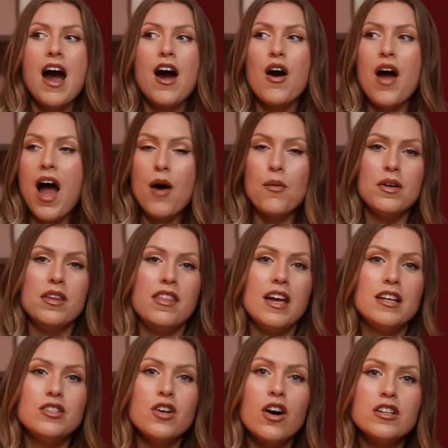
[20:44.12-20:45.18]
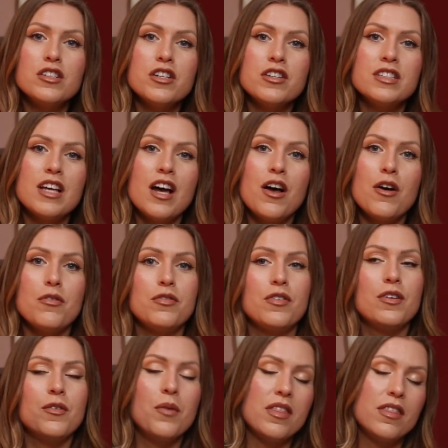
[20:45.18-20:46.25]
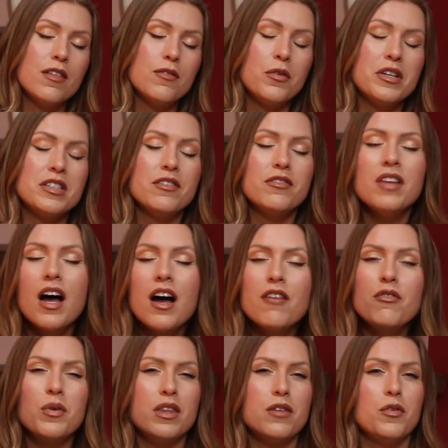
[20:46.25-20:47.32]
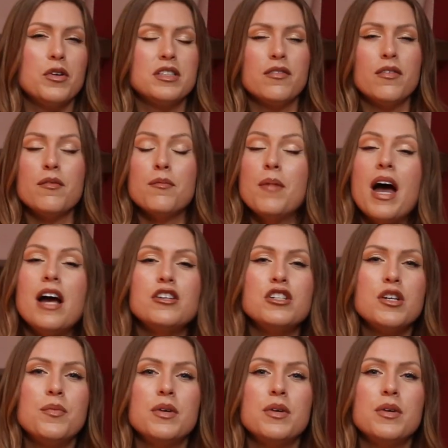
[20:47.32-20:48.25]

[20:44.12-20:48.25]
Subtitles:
How would they talk to yourself? With the voice of love, with the voice of compassion,